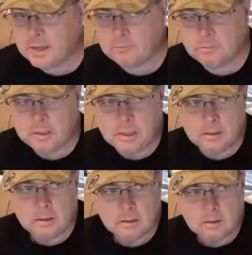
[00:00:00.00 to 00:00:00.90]
have to
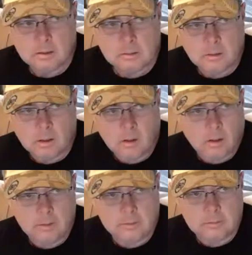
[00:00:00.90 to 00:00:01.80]
be
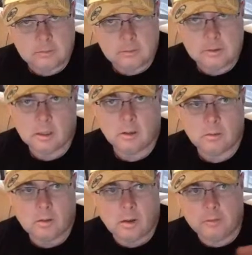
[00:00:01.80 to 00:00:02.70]
on
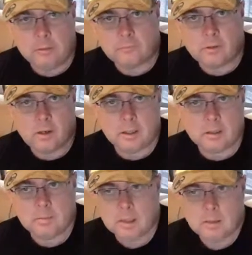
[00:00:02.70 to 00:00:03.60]
the front. It
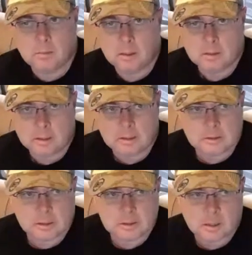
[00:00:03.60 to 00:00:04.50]
could be anywhere that the
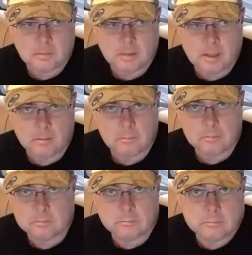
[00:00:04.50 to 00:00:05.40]
suction cup mount
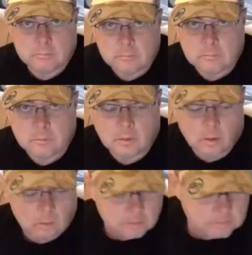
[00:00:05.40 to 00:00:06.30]
will hold.